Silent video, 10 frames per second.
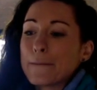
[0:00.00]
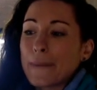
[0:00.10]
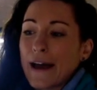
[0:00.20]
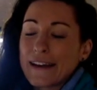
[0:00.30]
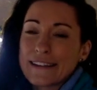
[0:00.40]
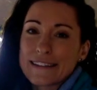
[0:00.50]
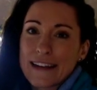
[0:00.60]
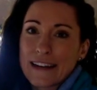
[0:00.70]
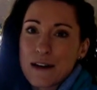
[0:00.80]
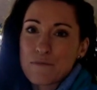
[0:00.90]
Pat is
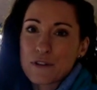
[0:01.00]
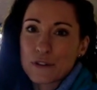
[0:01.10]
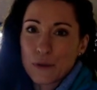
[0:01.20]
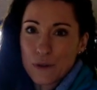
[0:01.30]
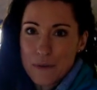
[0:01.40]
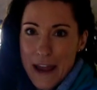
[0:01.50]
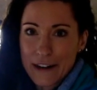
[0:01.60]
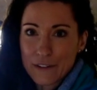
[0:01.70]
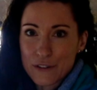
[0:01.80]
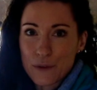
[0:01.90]
setting up the solar
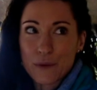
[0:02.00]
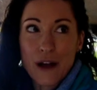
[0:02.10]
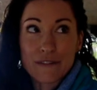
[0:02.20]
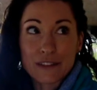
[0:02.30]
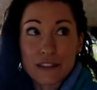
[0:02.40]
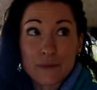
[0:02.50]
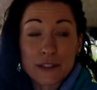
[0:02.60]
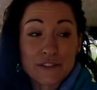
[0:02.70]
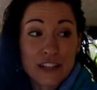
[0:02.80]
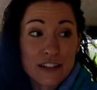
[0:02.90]
panels, so we'll have a little bit
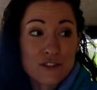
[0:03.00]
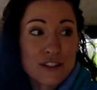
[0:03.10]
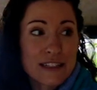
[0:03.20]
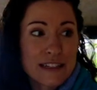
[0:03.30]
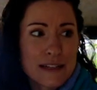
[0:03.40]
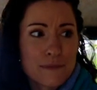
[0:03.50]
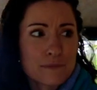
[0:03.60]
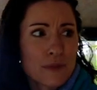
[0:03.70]
of electricity.